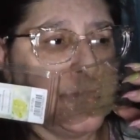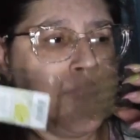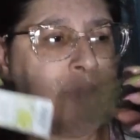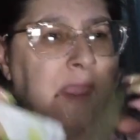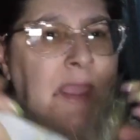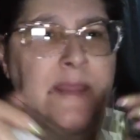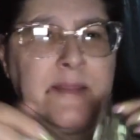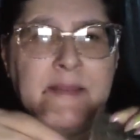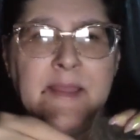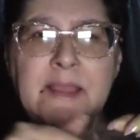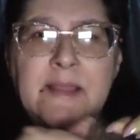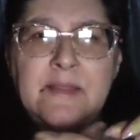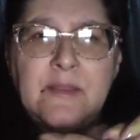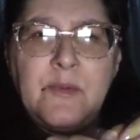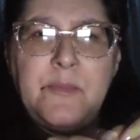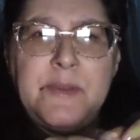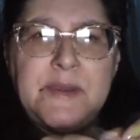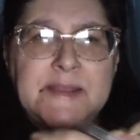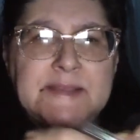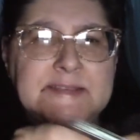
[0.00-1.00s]
Yeah, like a
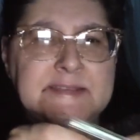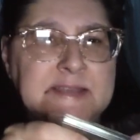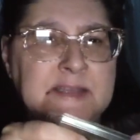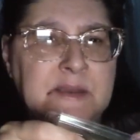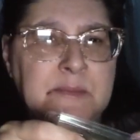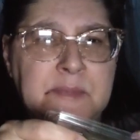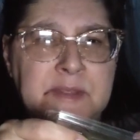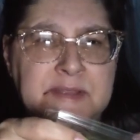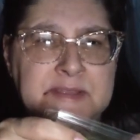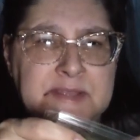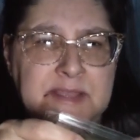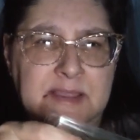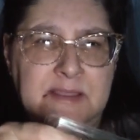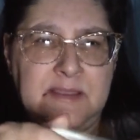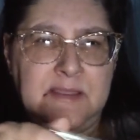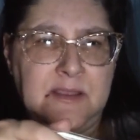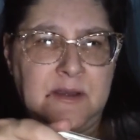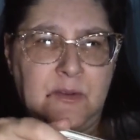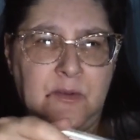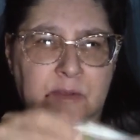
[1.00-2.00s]
little bit of cinnamon to,
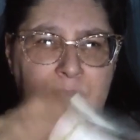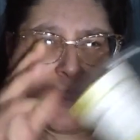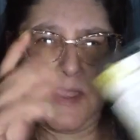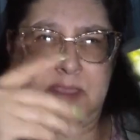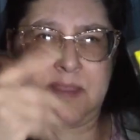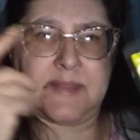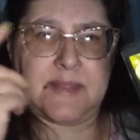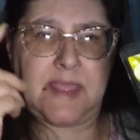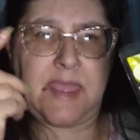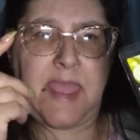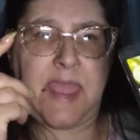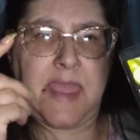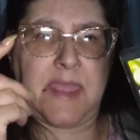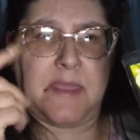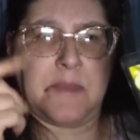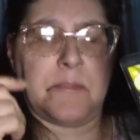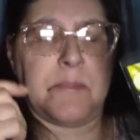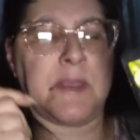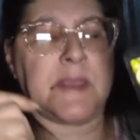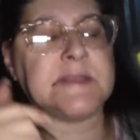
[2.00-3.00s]
you know, kick the
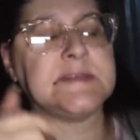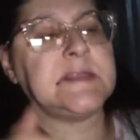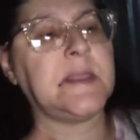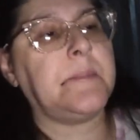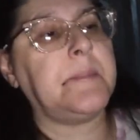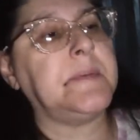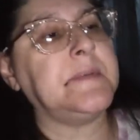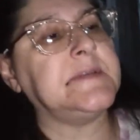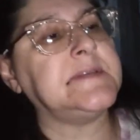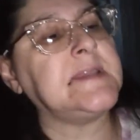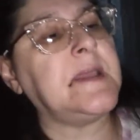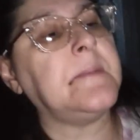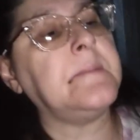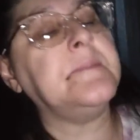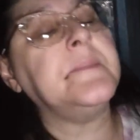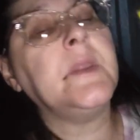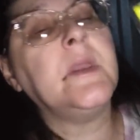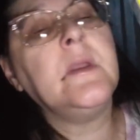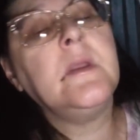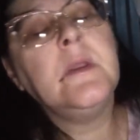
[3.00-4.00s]
cake, mix up with
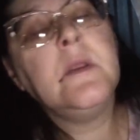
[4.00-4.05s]
some.